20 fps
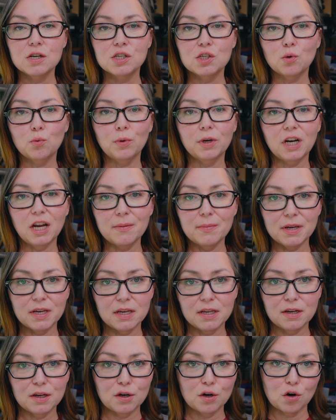So when I'm
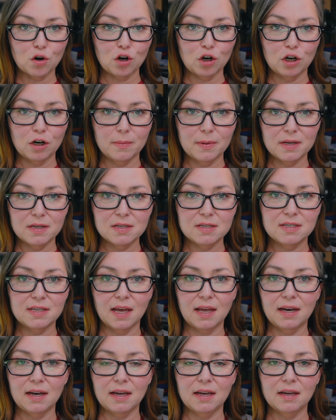in an urban
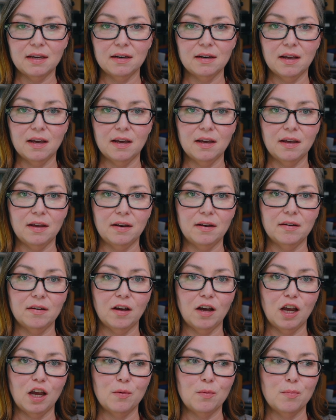setting and
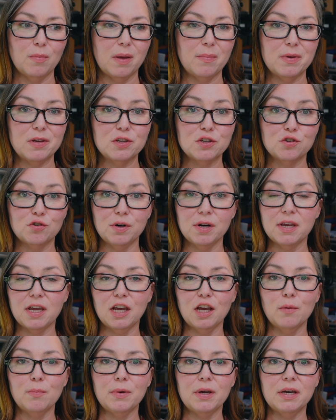I'm maybe street
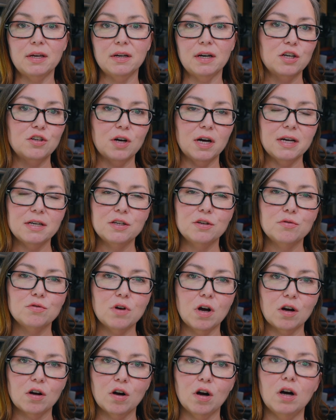camping, I try to
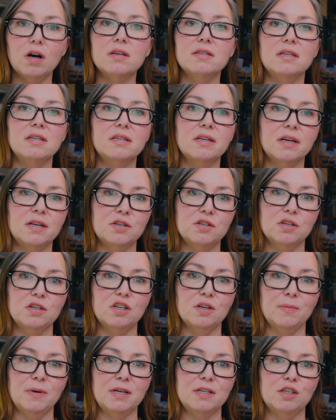not cause attention
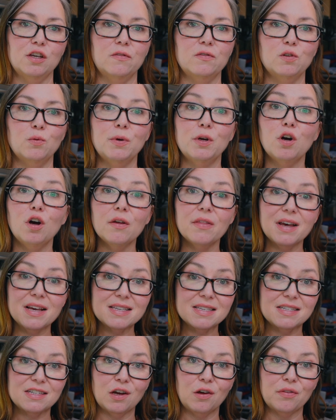to myself. So we call that
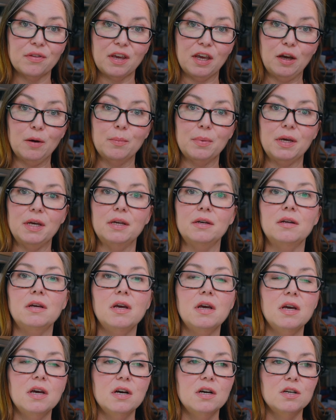stealth camping.
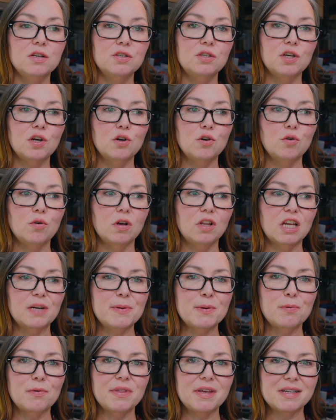So a lot of
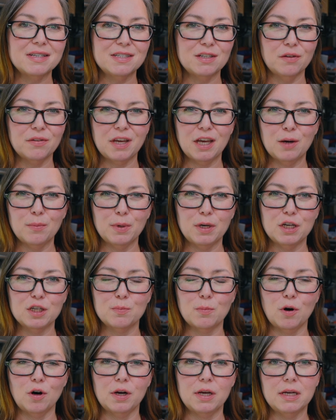people think stealth camping is
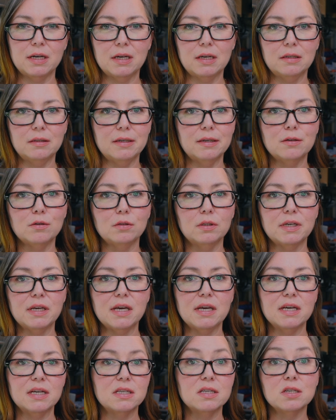parking
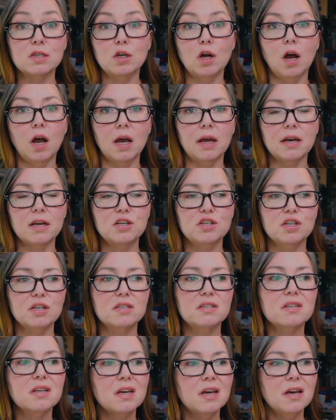illegally. It's not. It's
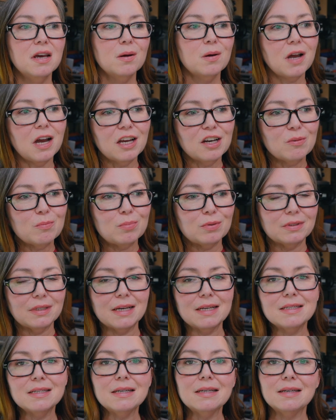just kind of
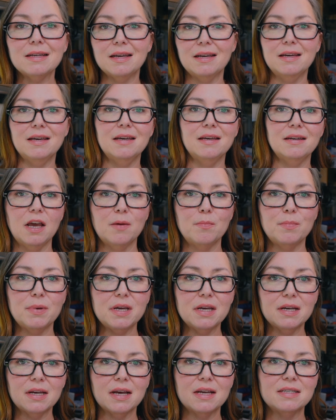blending in and
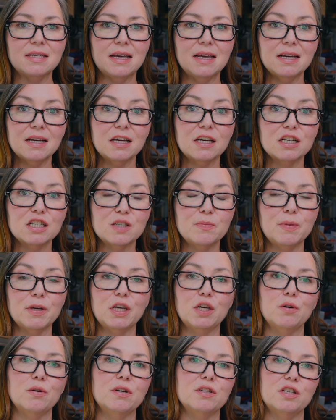being as
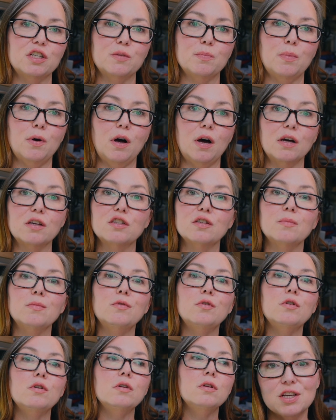inconspicuous as
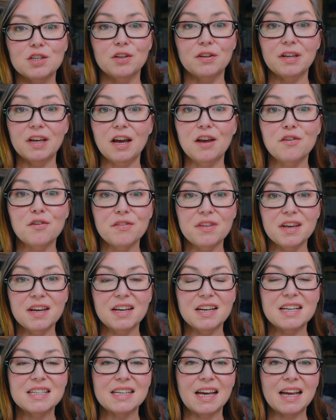possible. So the other thing
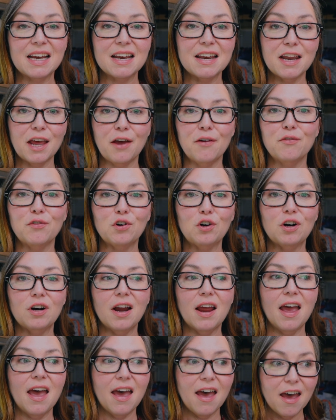is I never
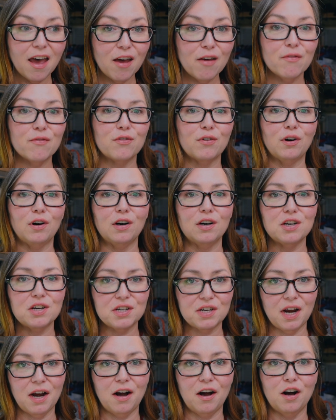ever
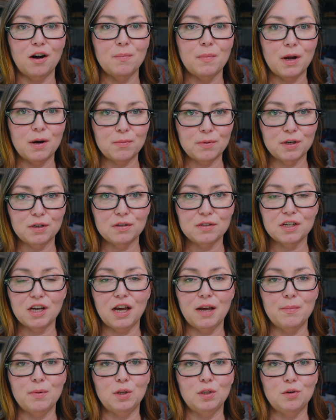share my
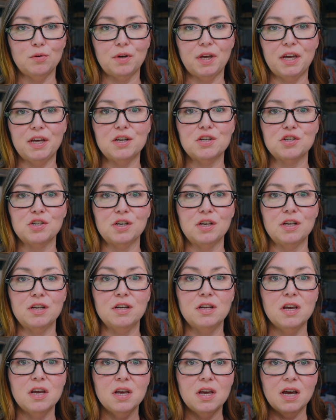real-time
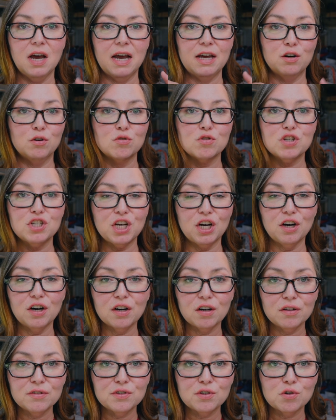location. I don't share
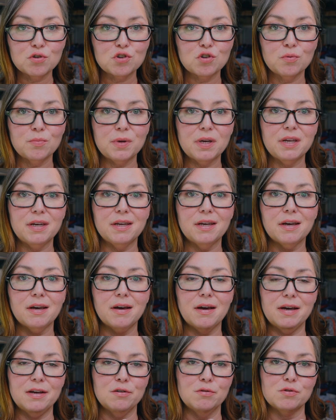it on social
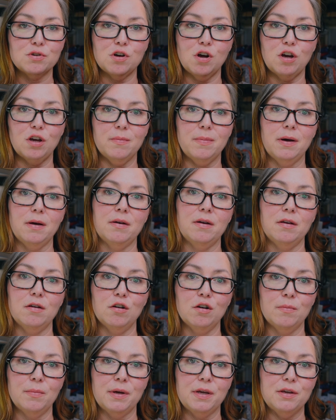media. I don't talk about it
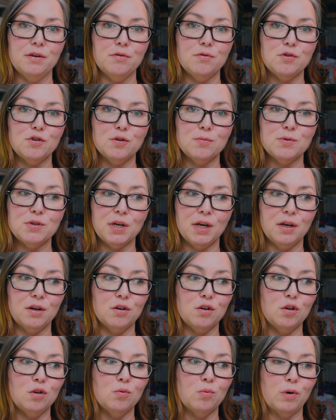on my YouTube
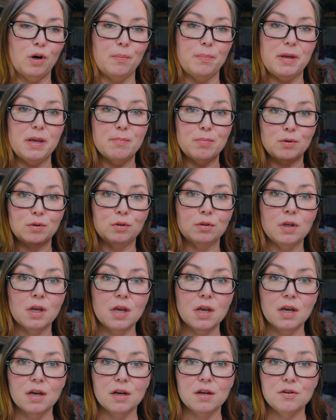channel where people
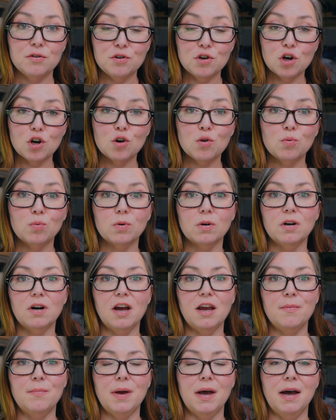know where
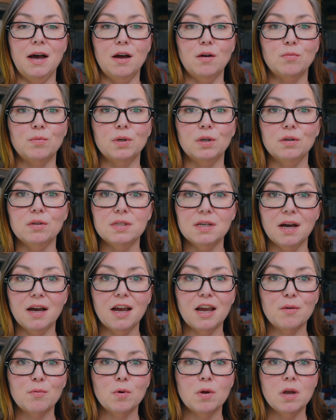I'm at real
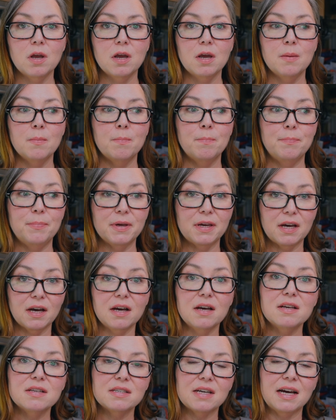time,
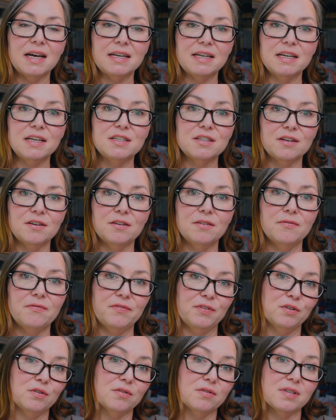because I need to
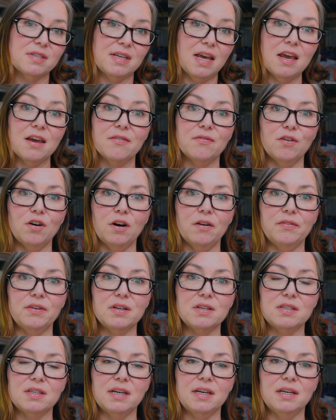feel safe,
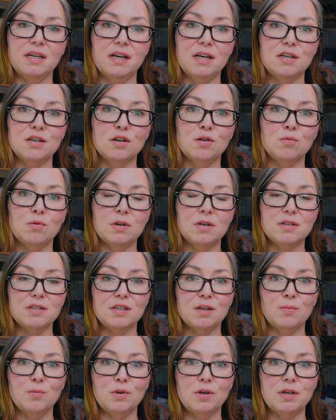obviously, and I don't want
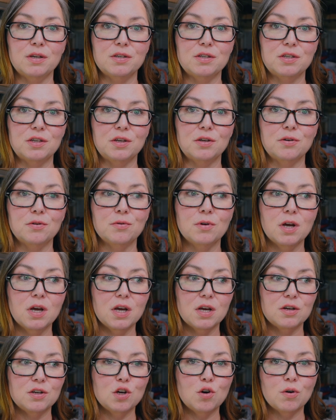someone to
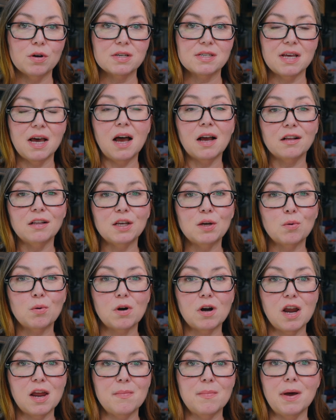know exactly
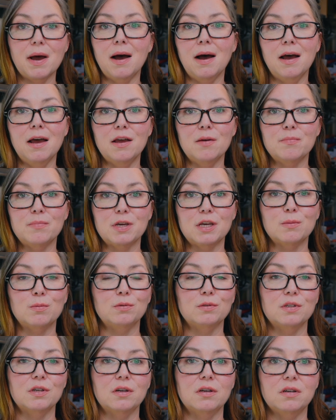where I'm at and be
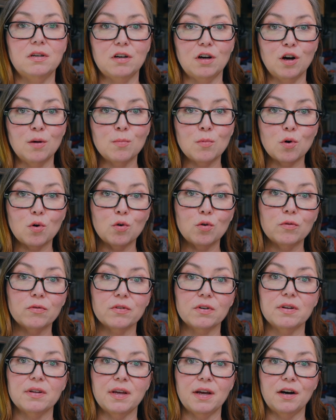able to come
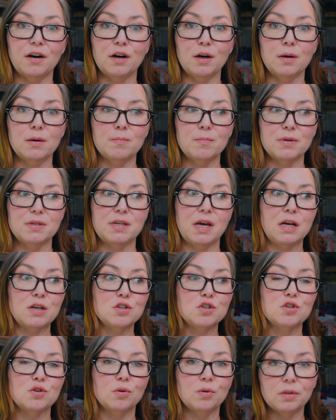over there and
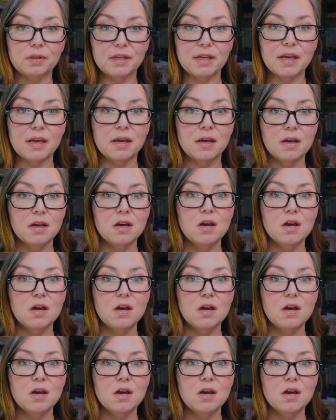potentially